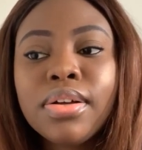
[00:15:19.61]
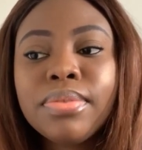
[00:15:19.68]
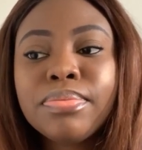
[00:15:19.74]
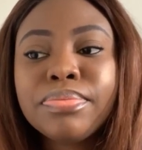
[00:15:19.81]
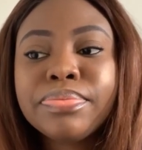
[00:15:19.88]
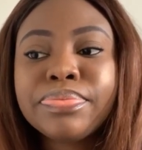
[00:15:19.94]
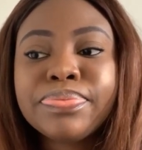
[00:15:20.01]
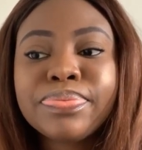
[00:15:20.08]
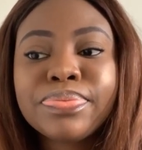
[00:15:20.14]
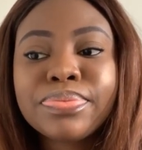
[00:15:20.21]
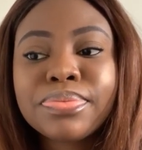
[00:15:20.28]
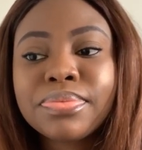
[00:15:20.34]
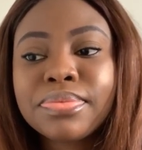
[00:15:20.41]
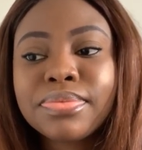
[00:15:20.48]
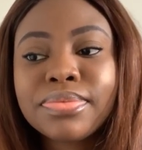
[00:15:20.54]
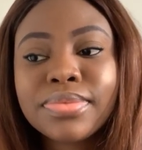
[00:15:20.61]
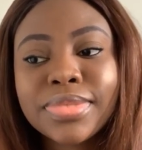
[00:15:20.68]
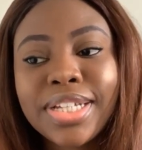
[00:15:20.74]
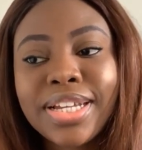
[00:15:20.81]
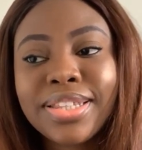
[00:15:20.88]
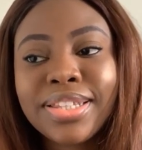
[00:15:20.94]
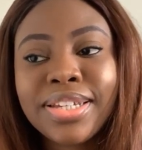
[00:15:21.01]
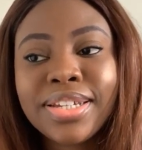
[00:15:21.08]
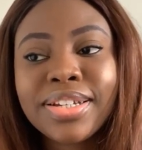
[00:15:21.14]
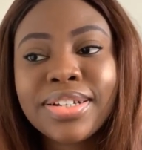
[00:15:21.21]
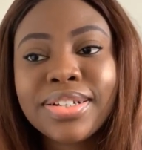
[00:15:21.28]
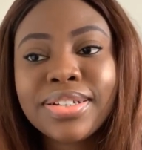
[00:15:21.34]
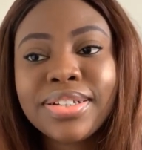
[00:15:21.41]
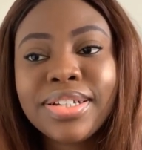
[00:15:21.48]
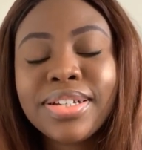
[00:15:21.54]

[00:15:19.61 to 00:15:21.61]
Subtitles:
I think